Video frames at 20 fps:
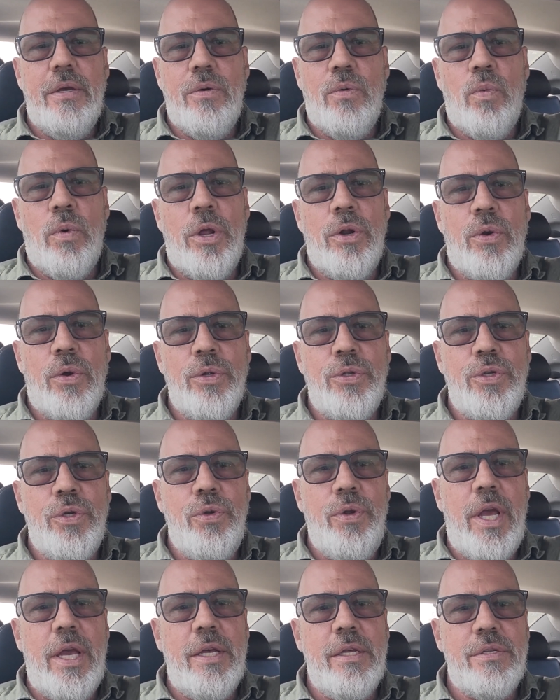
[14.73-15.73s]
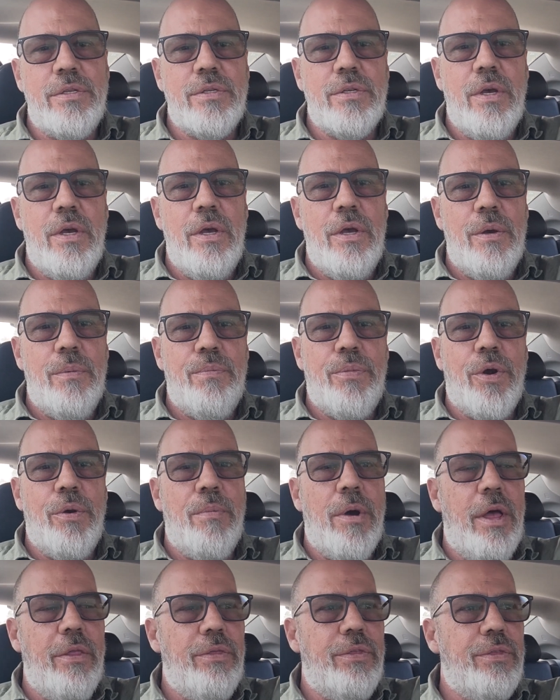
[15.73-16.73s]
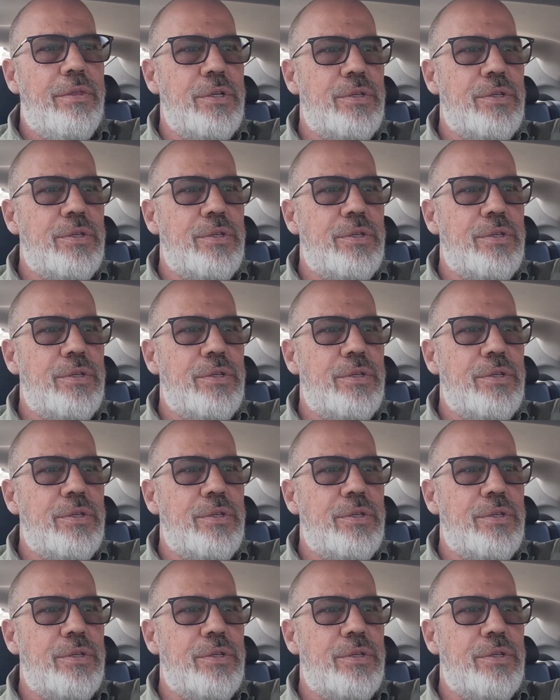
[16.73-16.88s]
one or two days per month.